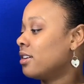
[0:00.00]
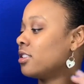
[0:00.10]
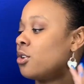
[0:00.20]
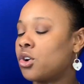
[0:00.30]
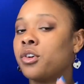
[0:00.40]

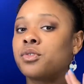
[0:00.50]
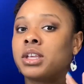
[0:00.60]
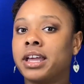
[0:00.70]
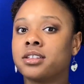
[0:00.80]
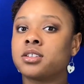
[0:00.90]
don't go for
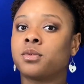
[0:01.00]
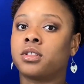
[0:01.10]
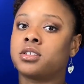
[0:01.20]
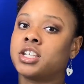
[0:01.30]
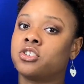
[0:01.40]
the answer where
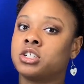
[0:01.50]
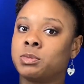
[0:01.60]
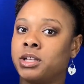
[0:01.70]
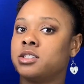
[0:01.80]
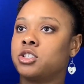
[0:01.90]
the teacher's
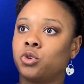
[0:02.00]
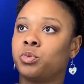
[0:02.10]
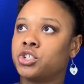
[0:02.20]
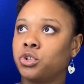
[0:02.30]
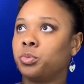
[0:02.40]
being
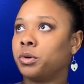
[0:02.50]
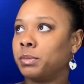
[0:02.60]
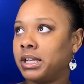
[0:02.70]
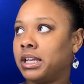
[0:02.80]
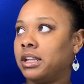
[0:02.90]
super, super
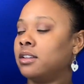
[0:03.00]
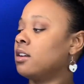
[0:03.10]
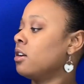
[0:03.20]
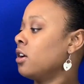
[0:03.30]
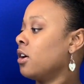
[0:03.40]
mean
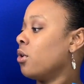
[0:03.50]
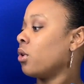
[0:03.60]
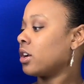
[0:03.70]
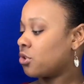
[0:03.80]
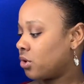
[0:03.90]

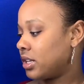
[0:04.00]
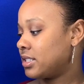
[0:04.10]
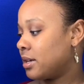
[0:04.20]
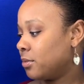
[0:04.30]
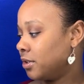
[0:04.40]
or ignoring
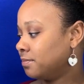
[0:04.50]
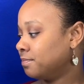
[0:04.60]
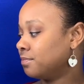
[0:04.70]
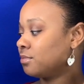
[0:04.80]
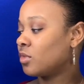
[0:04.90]
someone.
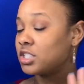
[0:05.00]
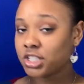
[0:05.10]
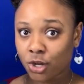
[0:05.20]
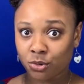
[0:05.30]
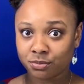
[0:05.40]

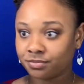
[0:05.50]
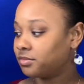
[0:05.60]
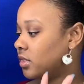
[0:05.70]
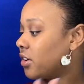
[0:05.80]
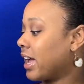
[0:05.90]
So,
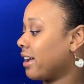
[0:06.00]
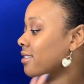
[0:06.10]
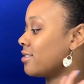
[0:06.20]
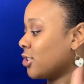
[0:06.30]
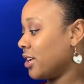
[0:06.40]
okay.
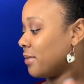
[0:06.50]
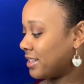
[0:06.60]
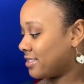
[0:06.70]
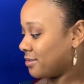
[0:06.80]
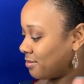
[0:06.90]
So
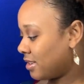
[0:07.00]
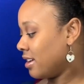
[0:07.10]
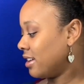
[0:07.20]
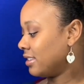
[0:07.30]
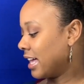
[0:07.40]
anyways,
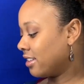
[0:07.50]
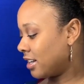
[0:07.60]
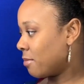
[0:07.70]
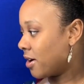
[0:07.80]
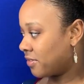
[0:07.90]
now that
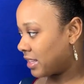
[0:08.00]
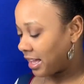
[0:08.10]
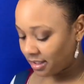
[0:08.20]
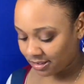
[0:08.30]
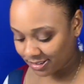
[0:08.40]
I'm off of that,